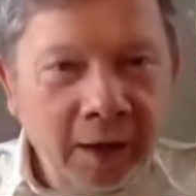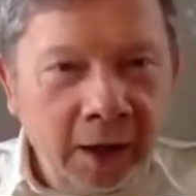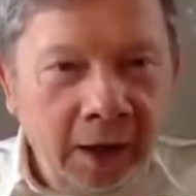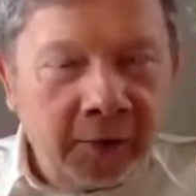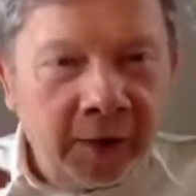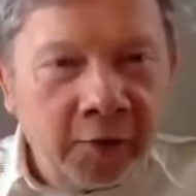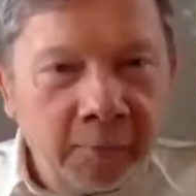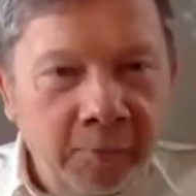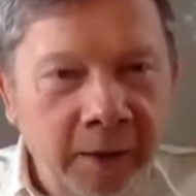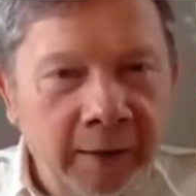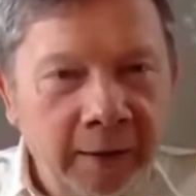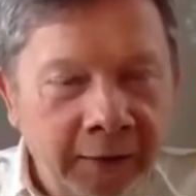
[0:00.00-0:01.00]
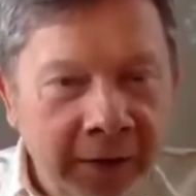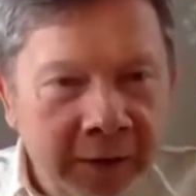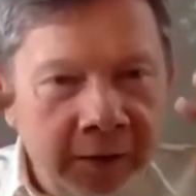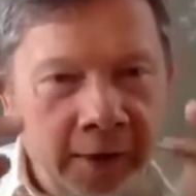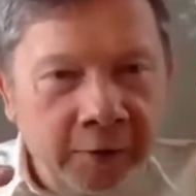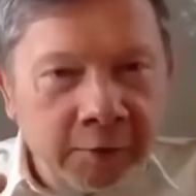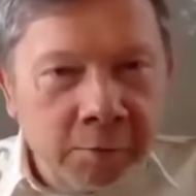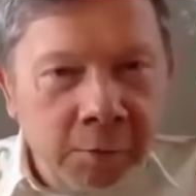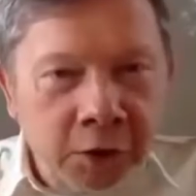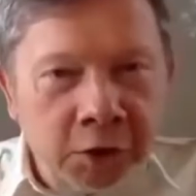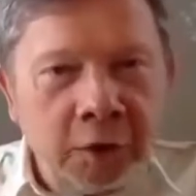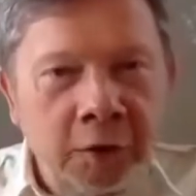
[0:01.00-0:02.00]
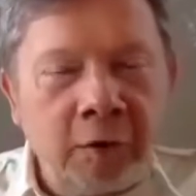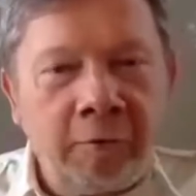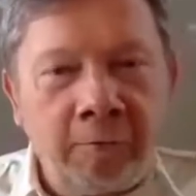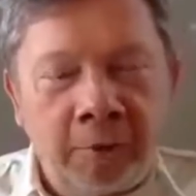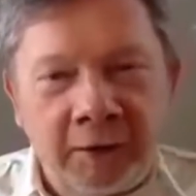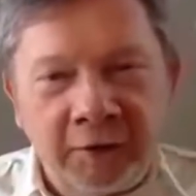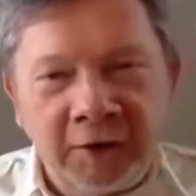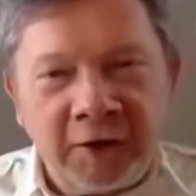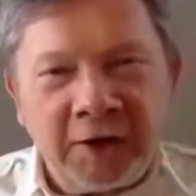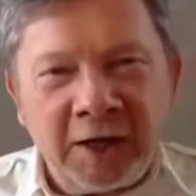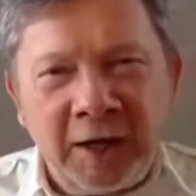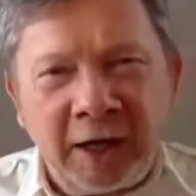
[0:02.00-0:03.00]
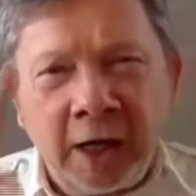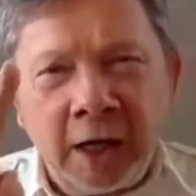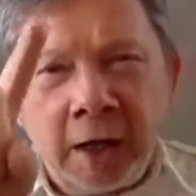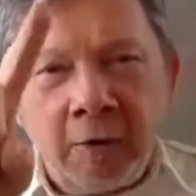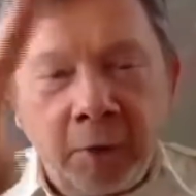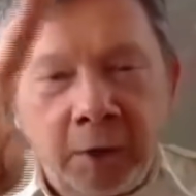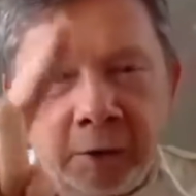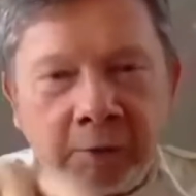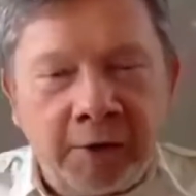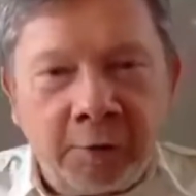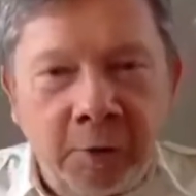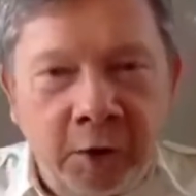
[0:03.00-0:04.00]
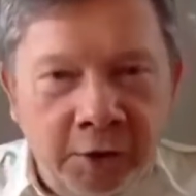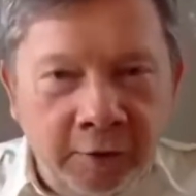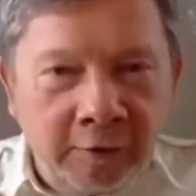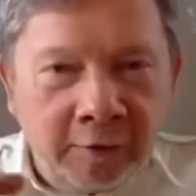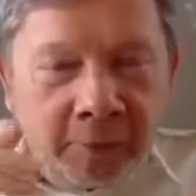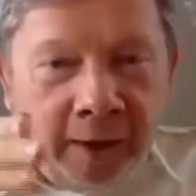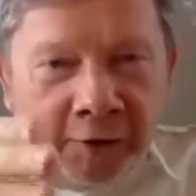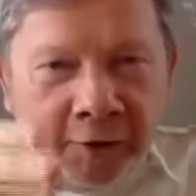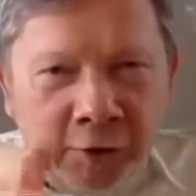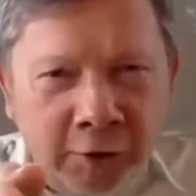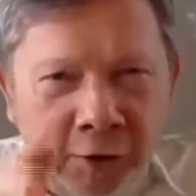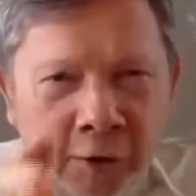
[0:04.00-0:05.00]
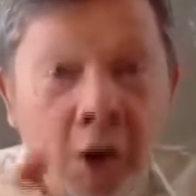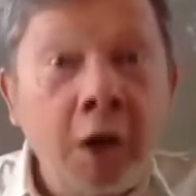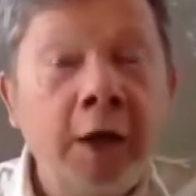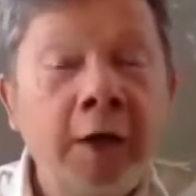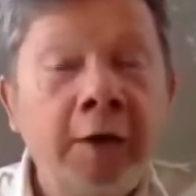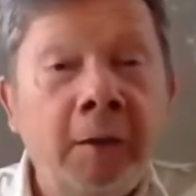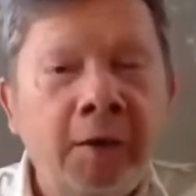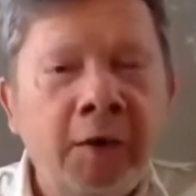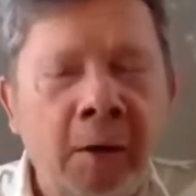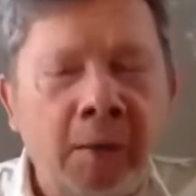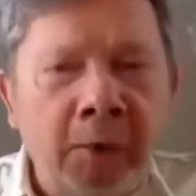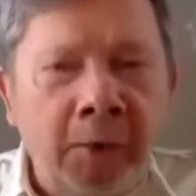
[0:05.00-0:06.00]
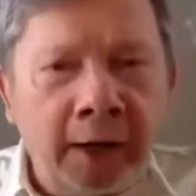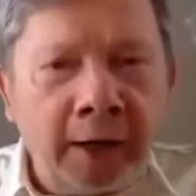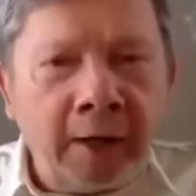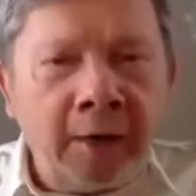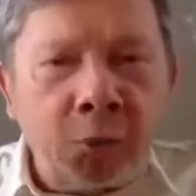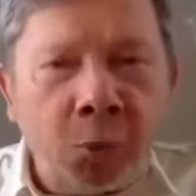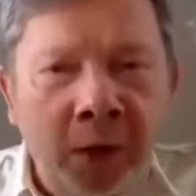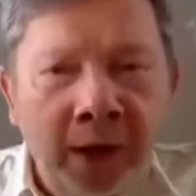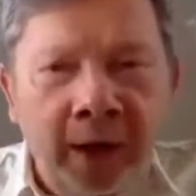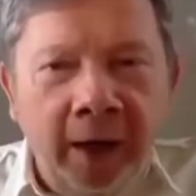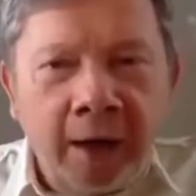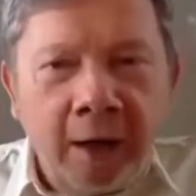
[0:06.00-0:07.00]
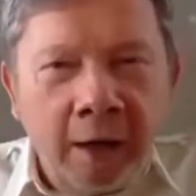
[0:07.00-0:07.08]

There's a transmission of presence, and there can even be a transmission of presence in some miraculous way